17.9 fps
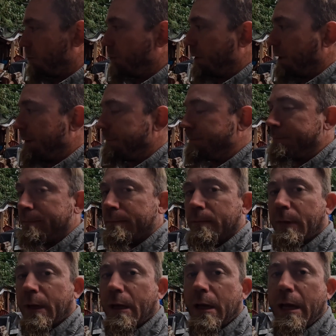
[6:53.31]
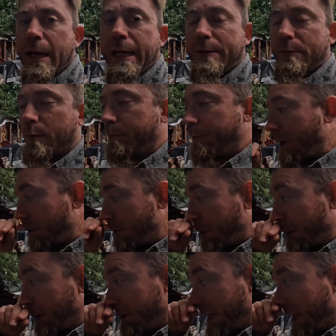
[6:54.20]
But it's a
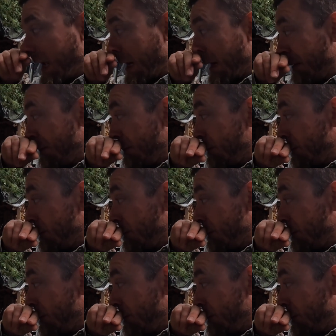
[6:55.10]
bummer that